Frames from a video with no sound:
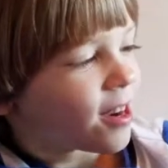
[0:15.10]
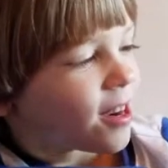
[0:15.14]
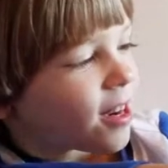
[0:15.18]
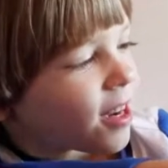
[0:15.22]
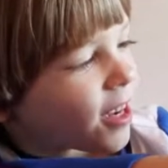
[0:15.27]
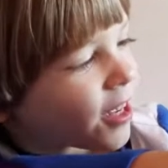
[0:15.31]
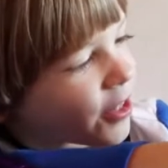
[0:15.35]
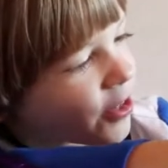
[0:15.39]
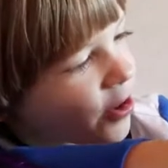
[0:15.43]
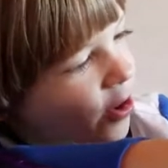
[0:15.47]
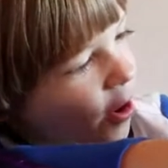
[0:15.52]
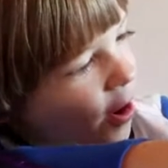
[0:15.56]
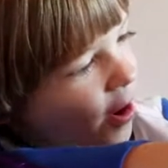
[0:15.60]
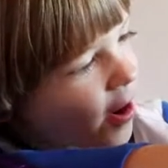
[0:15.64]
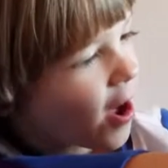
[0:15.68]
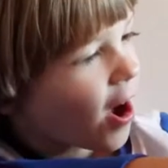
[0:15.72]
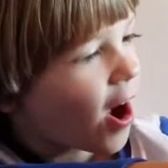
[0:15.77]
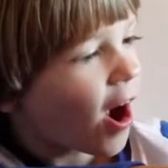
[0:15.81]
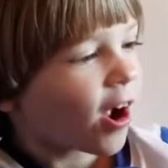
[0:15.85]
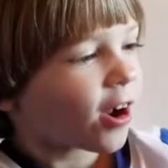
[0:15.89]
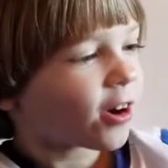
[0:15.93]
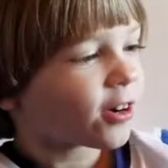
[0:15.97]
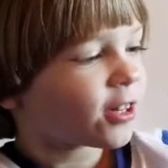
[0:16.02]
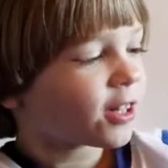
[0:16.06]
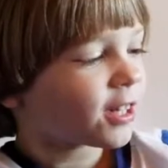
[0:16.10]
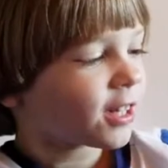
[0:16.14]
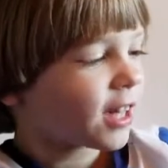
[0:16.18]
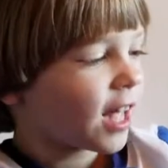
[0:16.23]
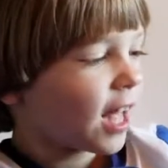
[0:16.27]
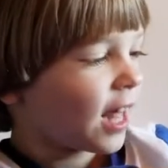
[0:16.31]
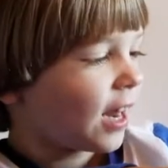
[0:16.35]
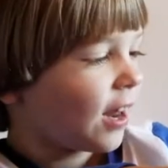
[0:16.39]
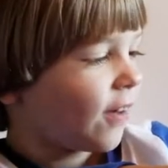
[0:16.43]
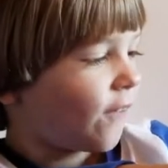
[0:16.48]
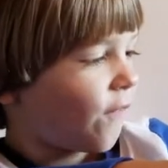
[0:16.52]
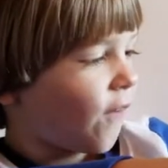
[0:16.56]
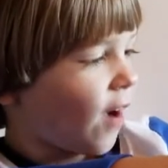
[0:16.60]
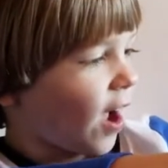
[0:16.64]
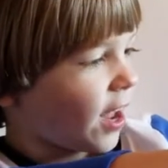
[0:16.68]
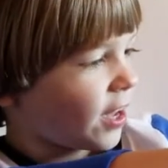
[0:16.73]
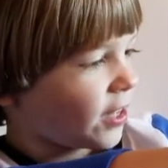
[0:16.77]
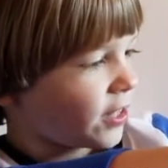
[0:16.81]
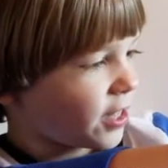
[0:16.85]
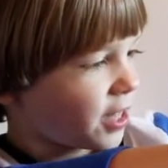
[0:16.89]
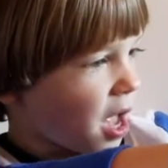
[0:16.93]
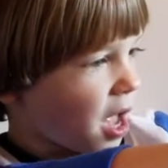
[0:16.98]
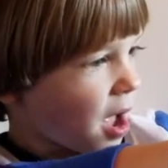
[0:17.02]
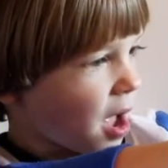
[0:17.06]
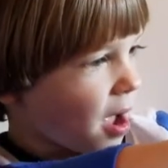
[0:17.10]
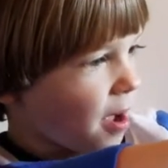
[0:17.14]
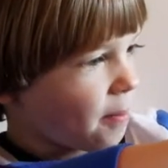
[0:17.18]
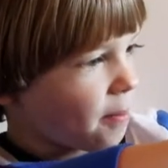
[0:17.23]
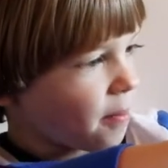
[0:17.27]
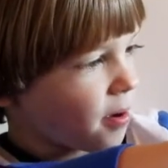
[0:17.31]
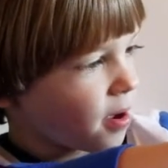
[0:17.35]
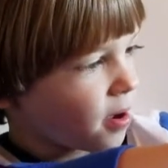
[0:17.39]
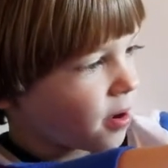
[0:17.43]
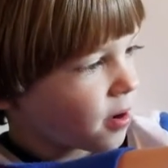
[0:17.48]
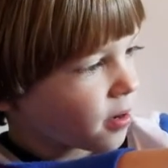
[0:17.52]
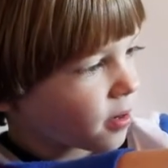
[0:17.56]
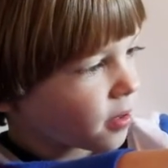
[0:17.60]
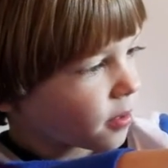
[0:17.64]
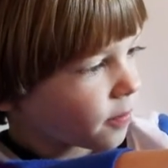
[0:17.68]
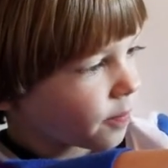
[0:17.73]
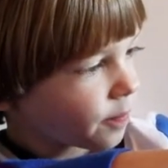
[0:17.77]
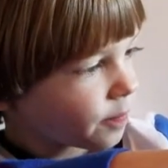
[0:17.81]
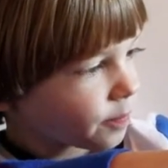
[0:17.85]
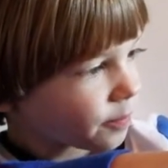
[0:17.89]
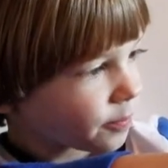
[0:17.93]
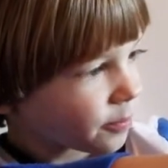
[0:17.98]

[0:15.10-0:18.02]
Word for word: It's going hard to identify them.